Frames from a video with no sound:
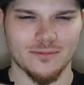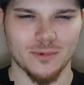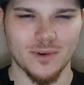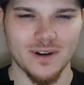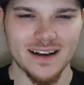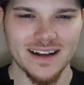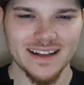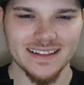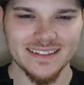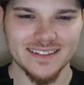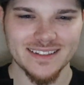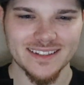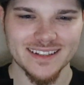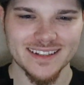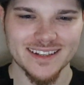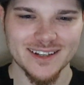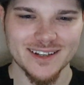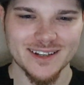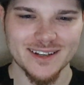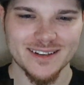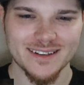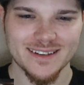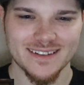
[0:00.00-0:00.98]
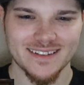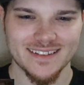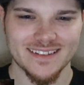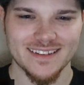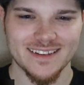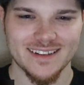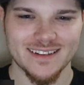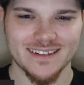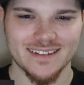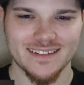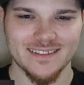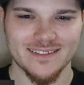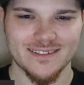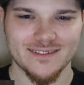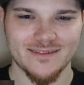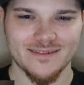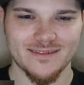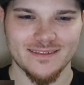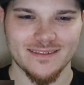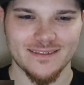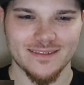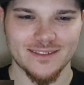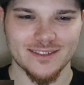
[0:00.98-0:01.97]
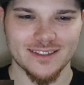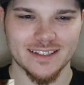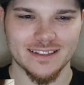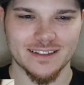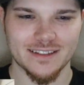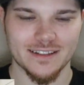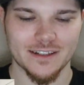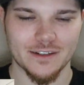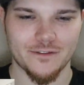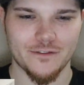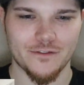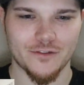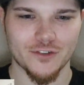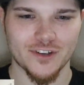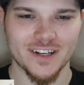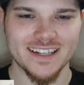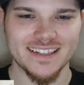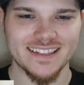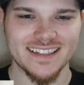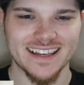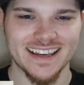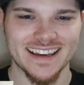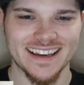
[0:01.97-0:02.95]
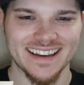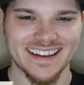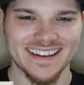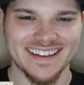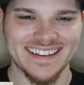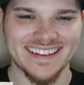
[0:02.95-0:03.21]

What? What's that? Looks like they're, like, freezing it.